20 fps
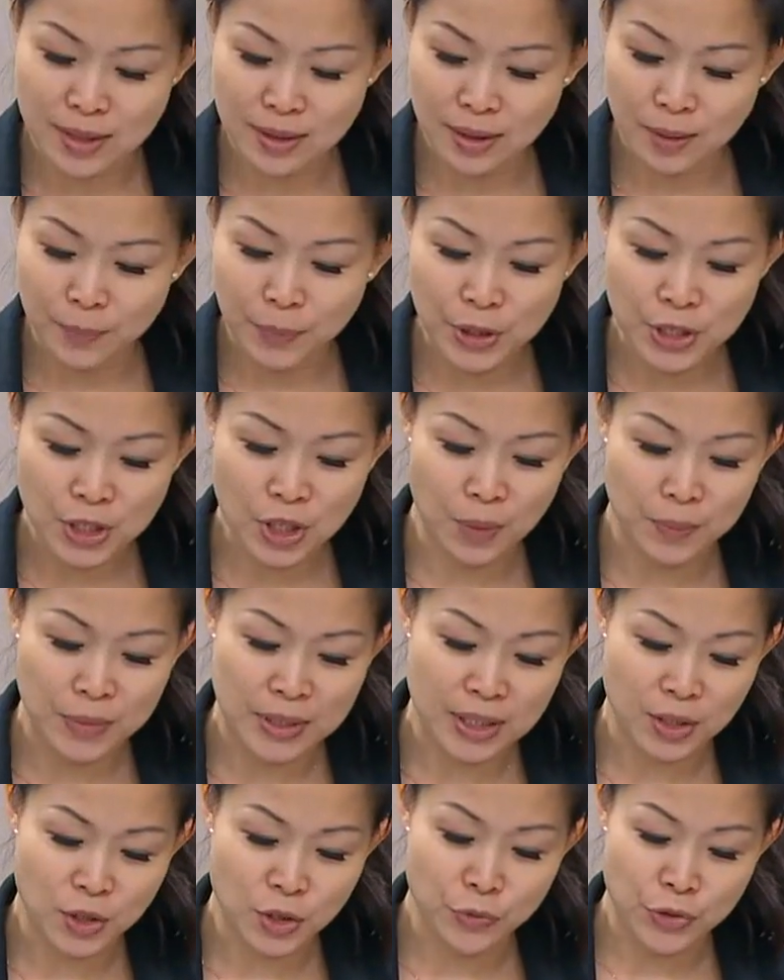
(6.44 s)
Singapore is
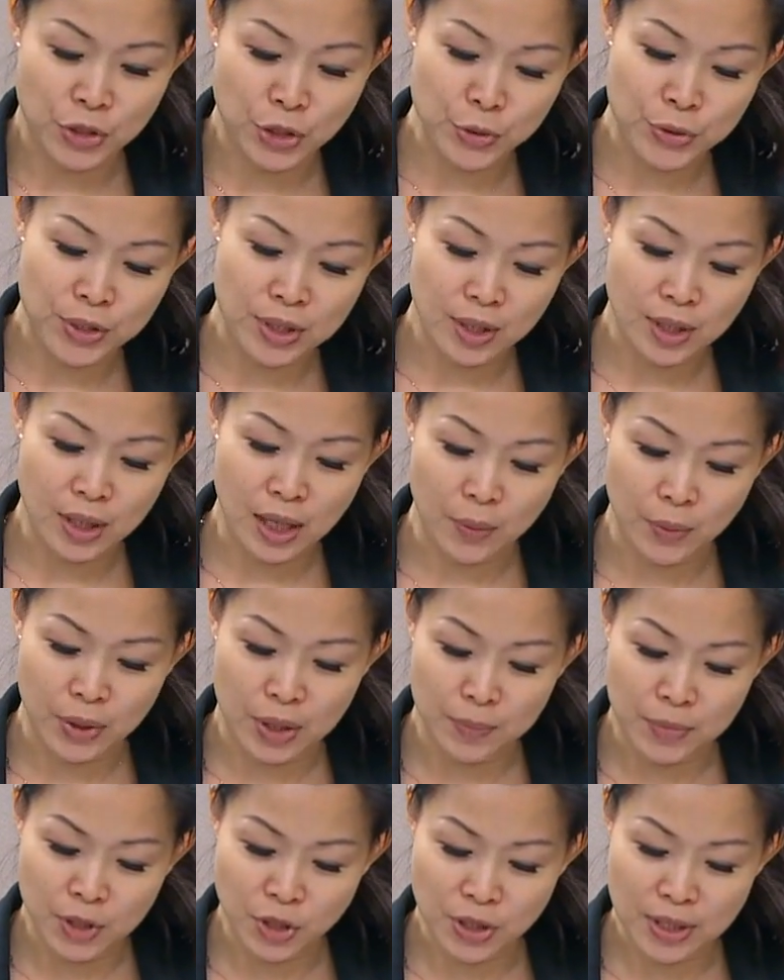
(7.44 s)
committed to reducing our
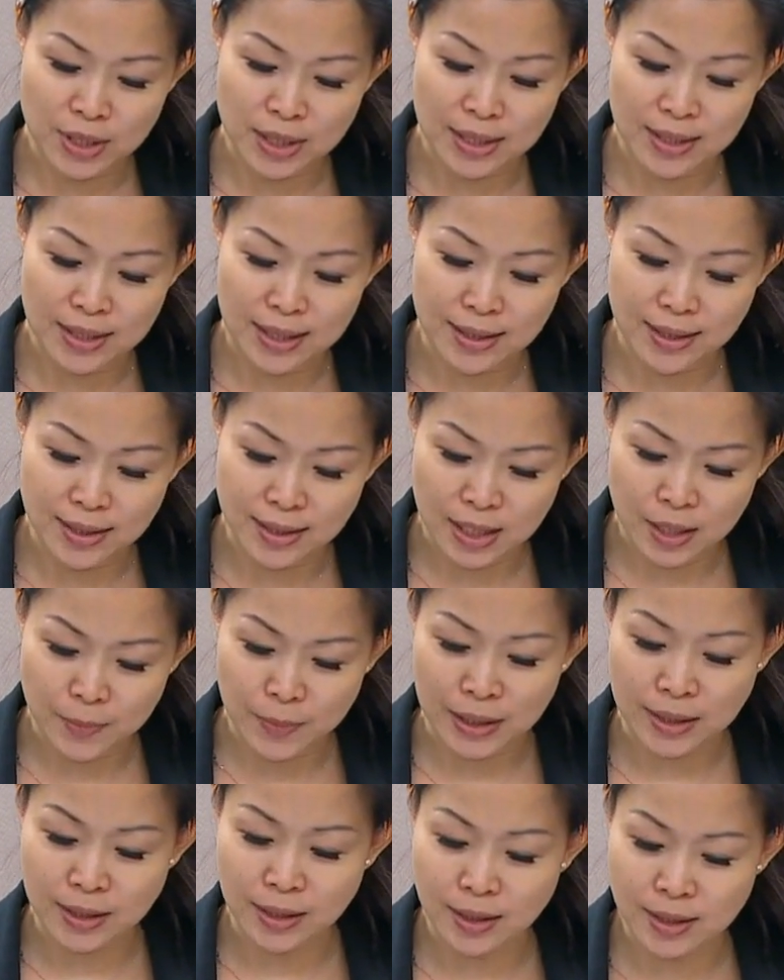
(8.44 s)
emissions intensity
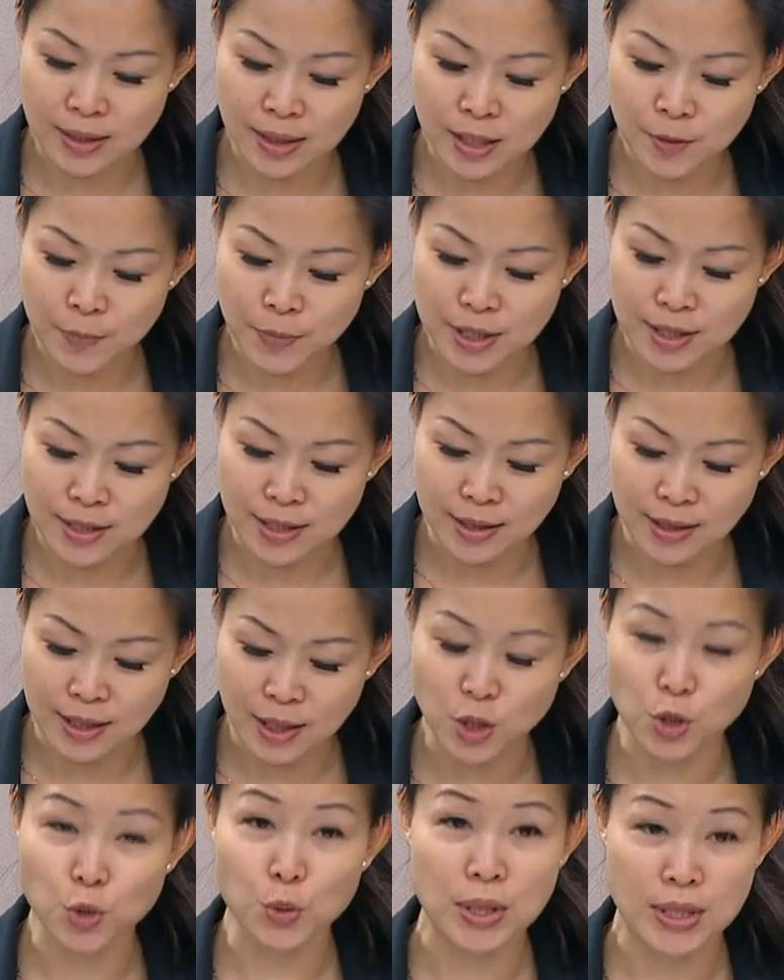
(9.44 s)
by 36%
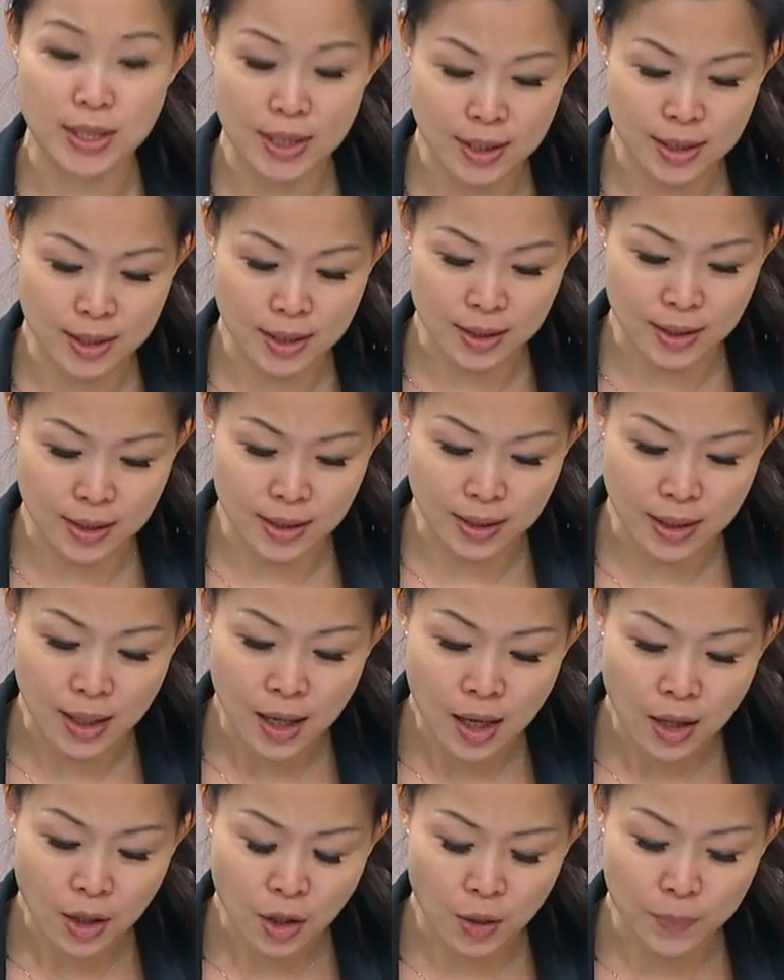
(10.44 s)
in 2030
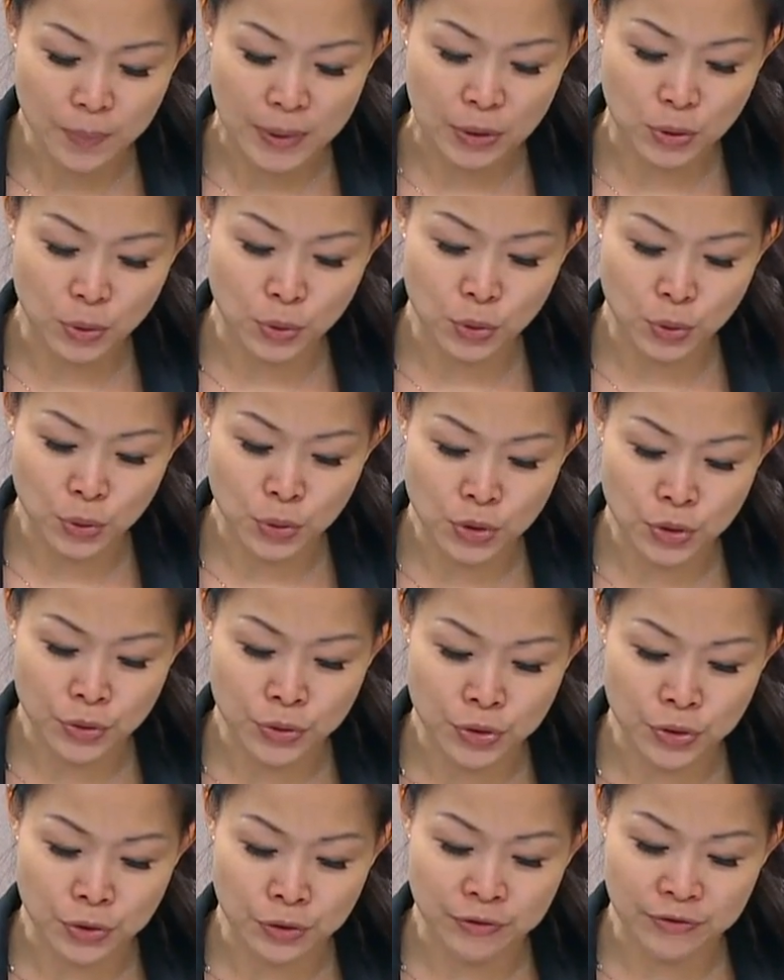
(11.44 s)
compared to
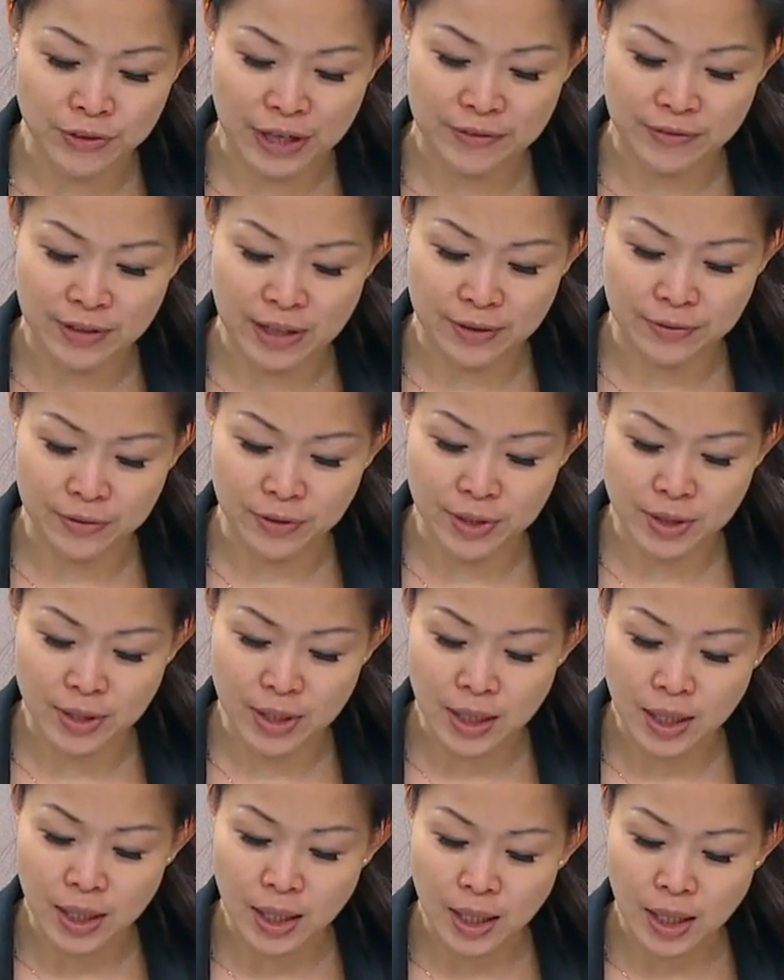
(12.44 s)
2005
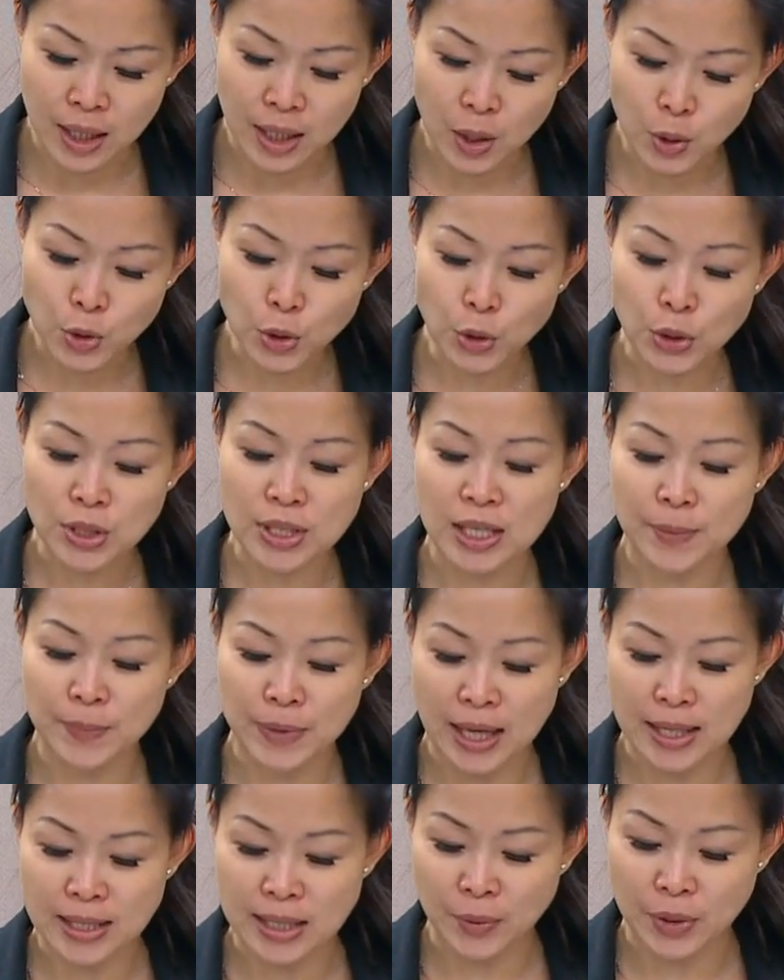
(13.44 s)
levels, and also to
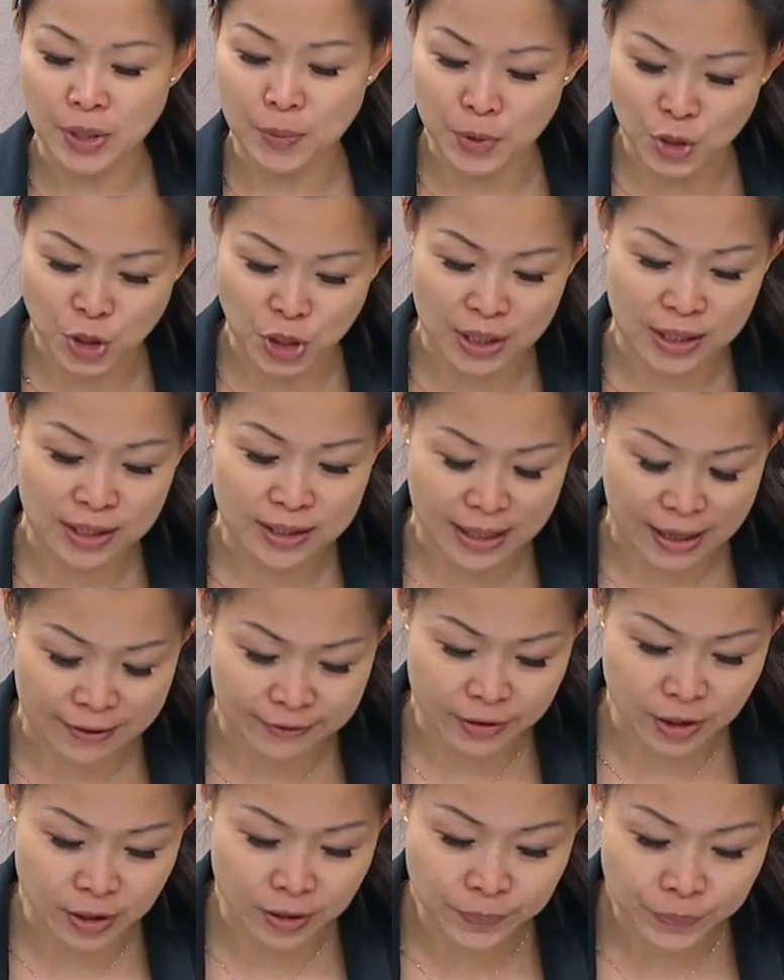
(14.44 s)
stabilize our emissions
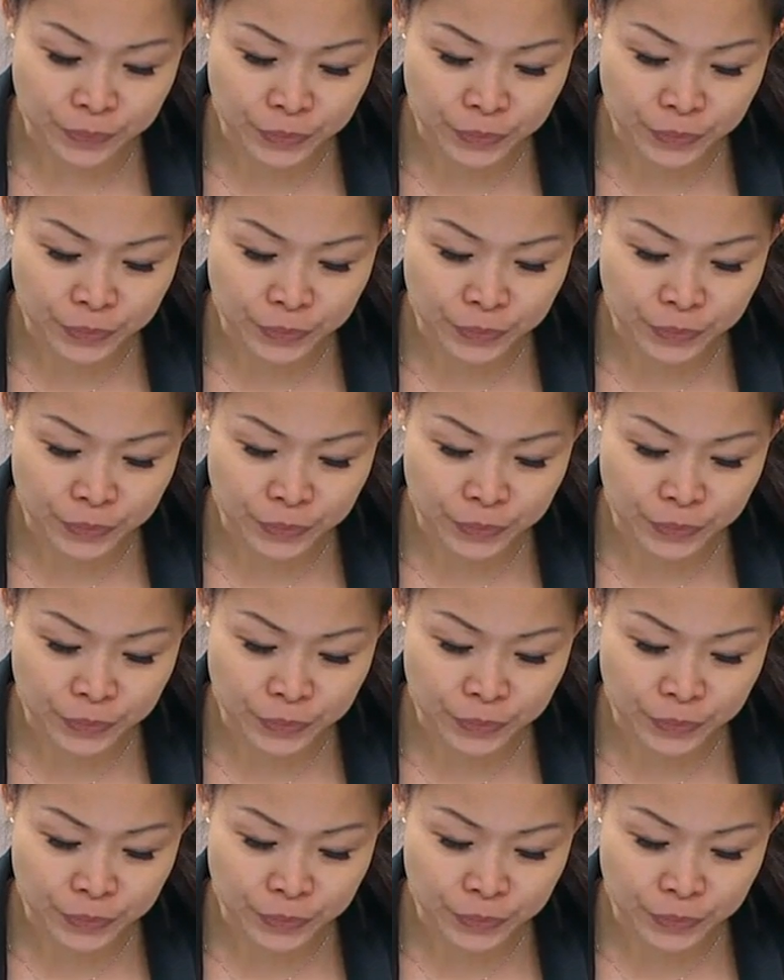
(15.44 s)
level.